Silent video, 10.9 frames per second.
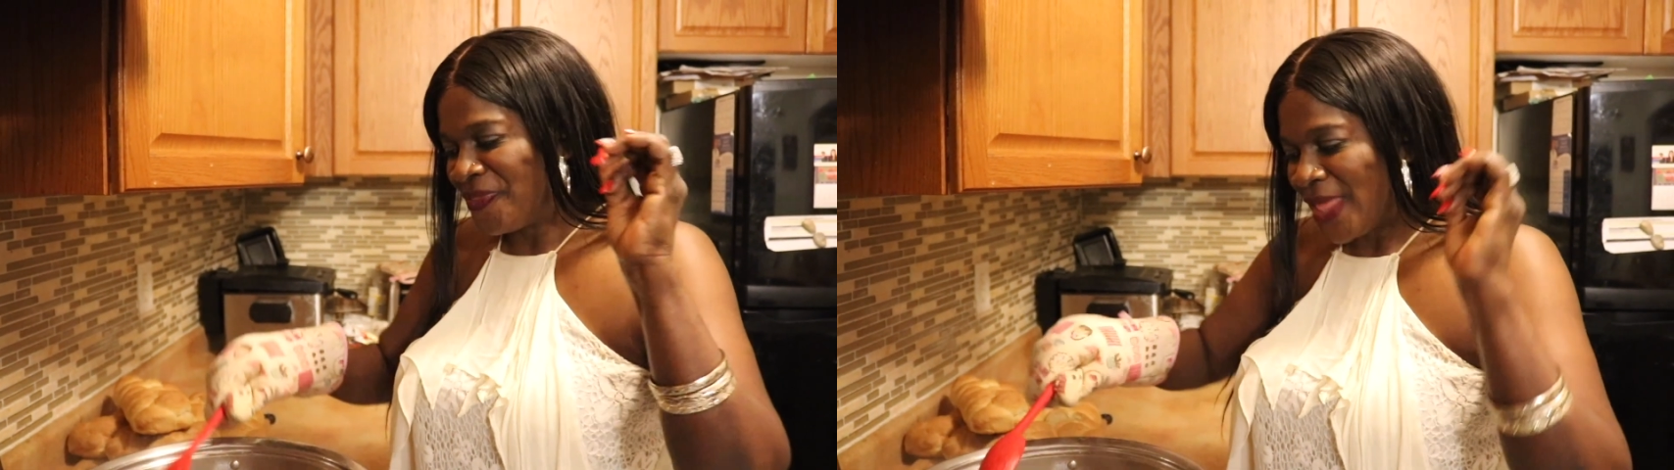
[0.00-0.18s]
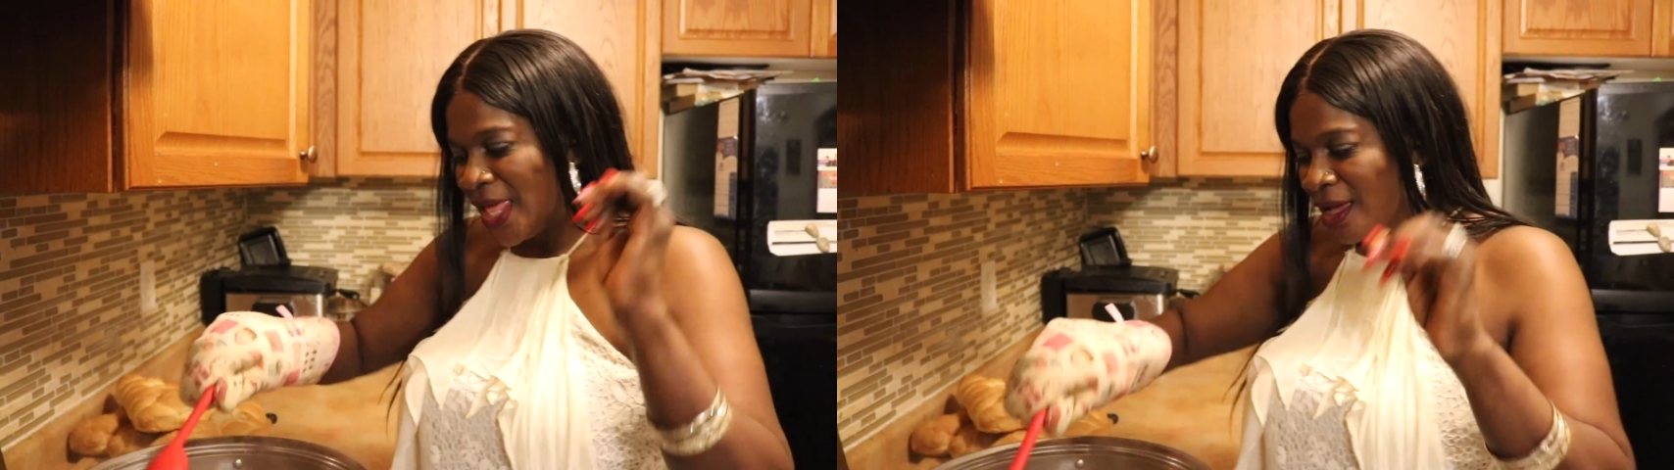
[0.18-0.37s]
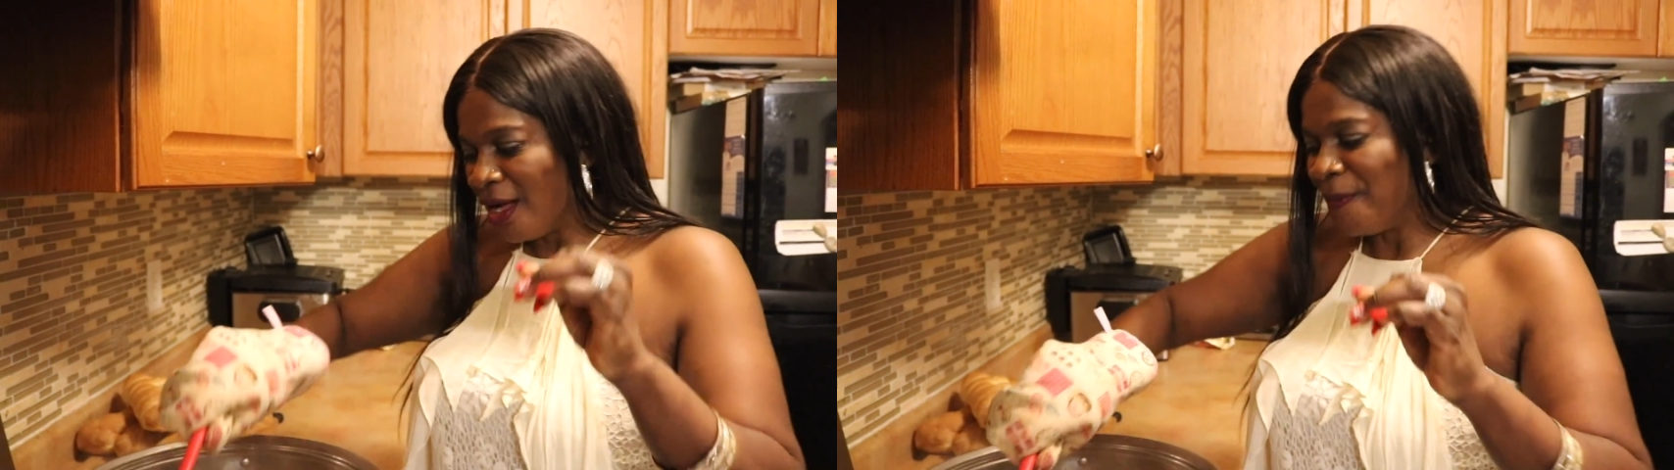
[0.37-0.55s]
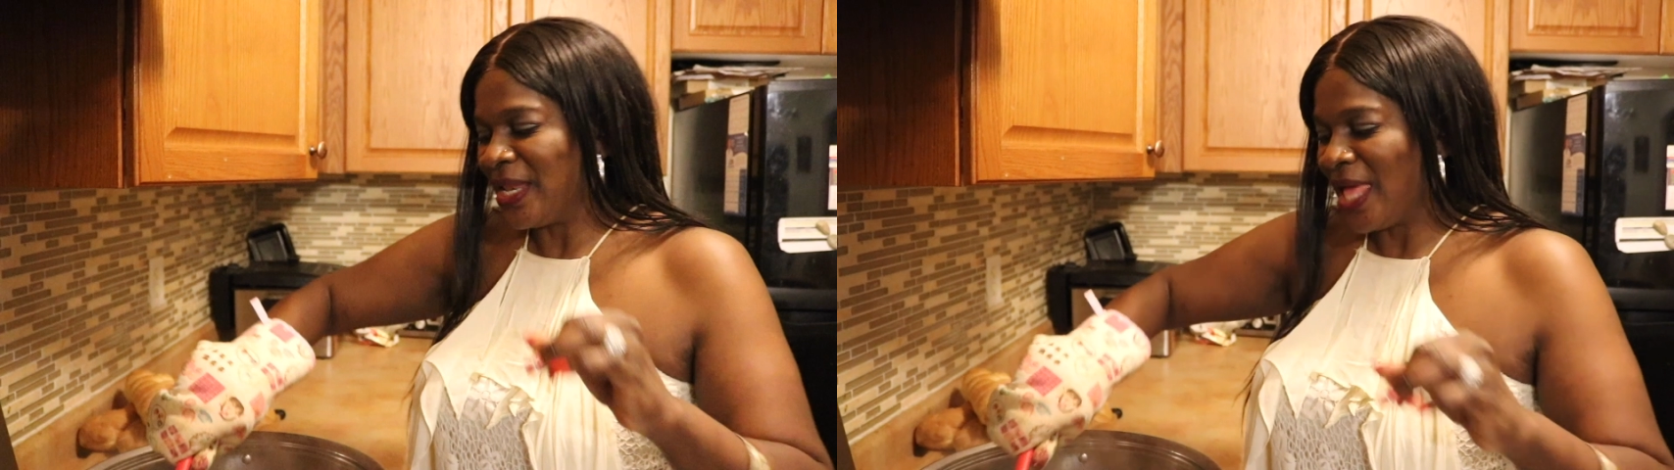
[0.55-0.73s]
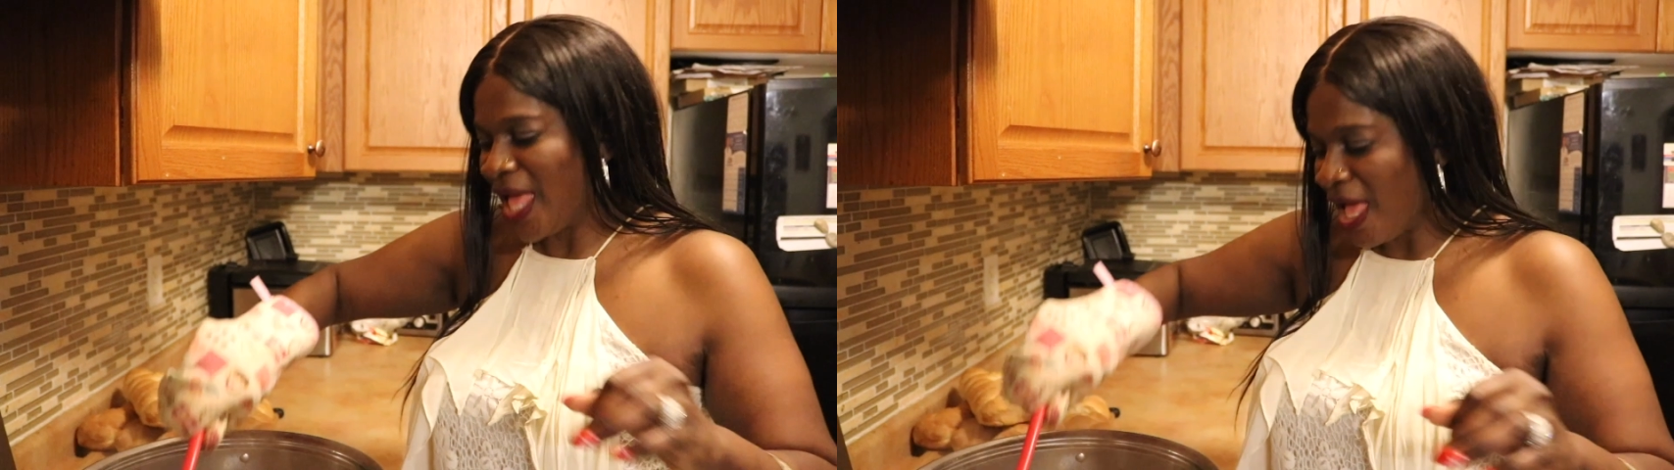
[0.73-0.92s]
that up
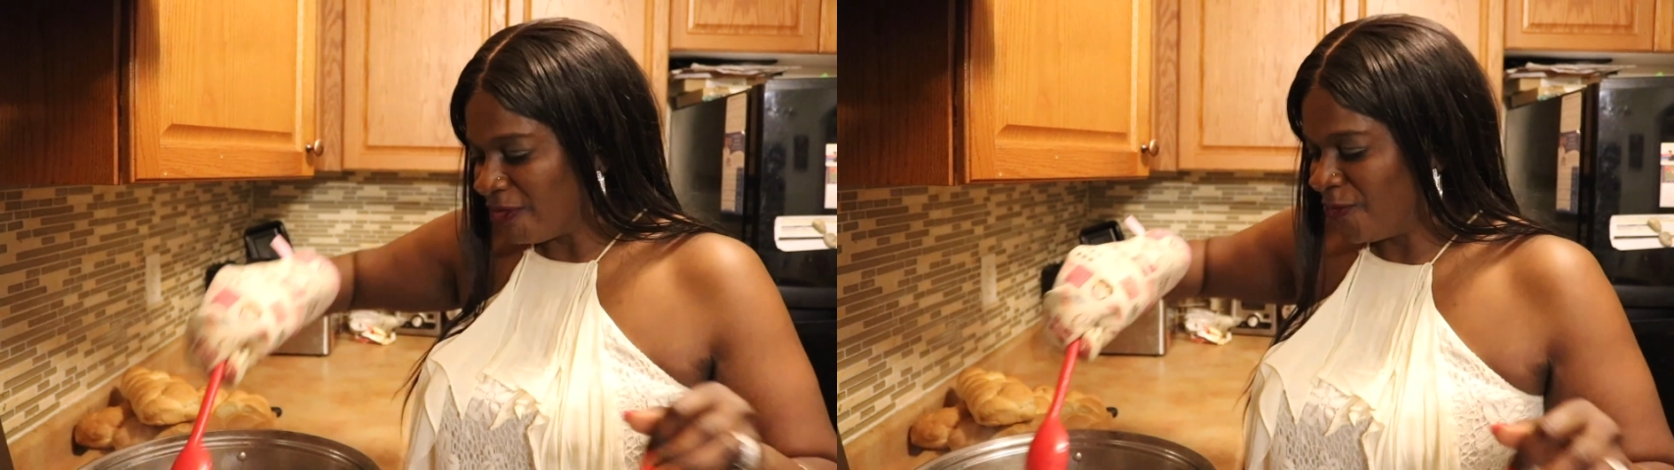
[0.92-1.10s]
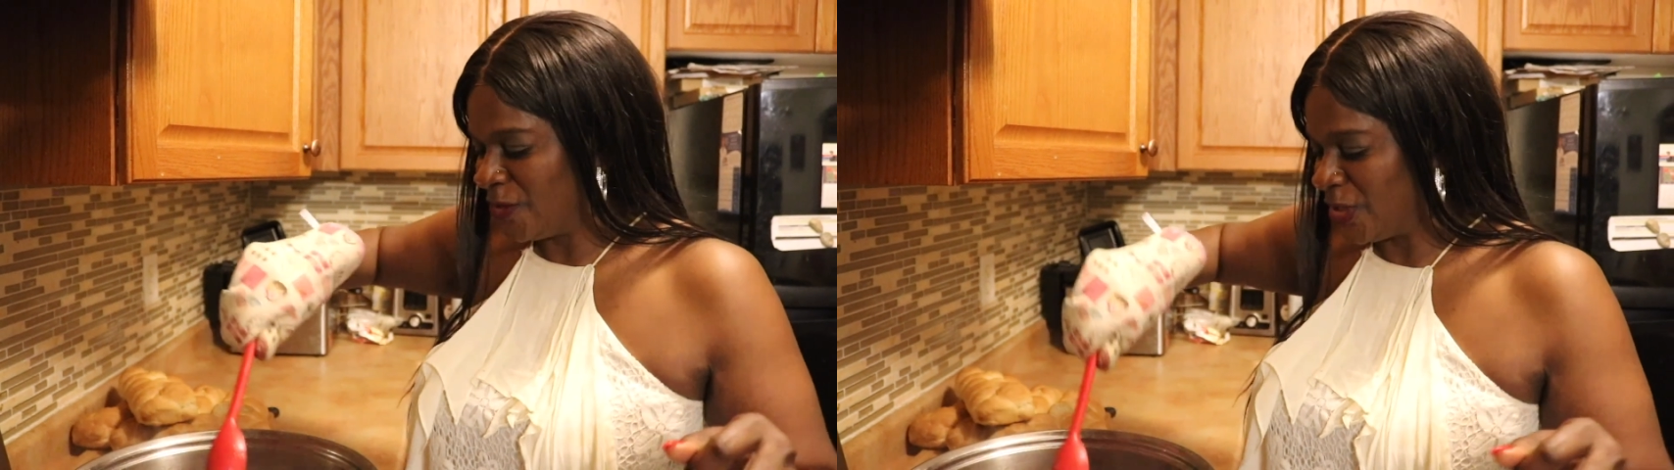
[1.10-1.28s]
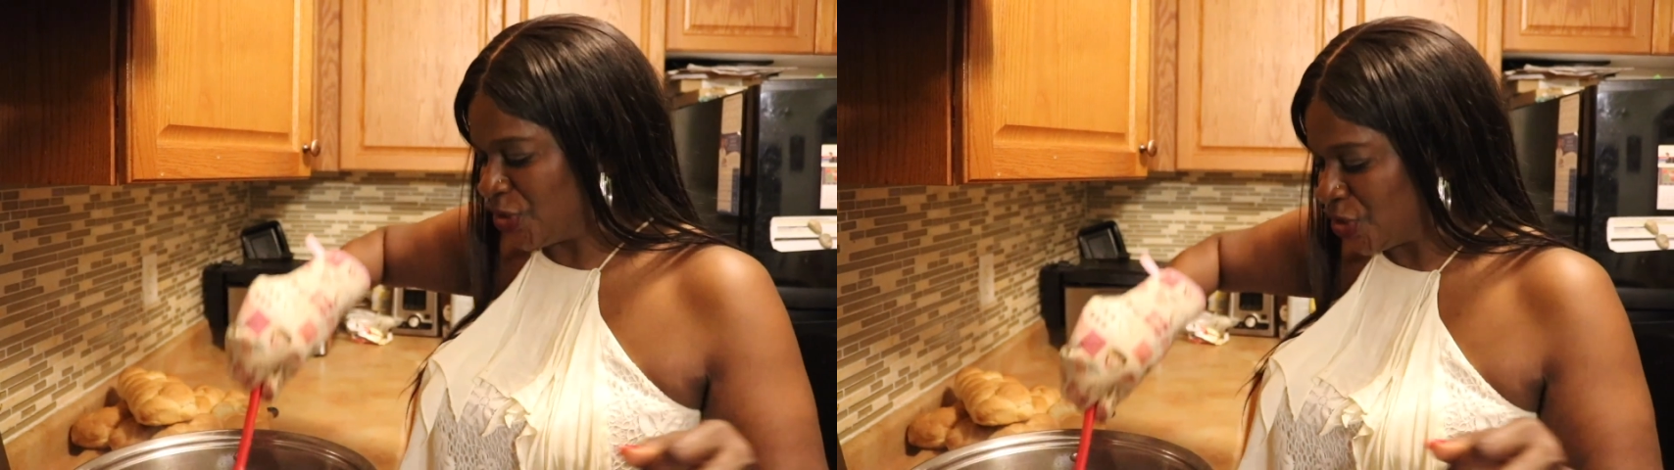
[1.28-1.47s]
and have it for